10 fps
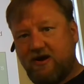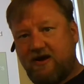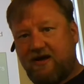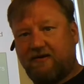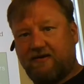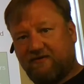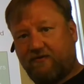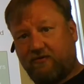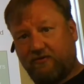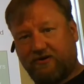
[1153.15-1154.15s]
and therefore
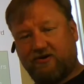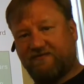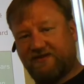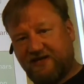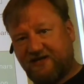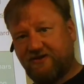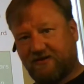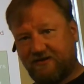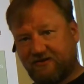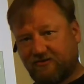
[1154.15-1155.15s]
the conversation
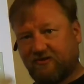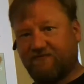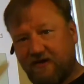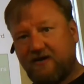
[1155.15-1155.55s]
can sort of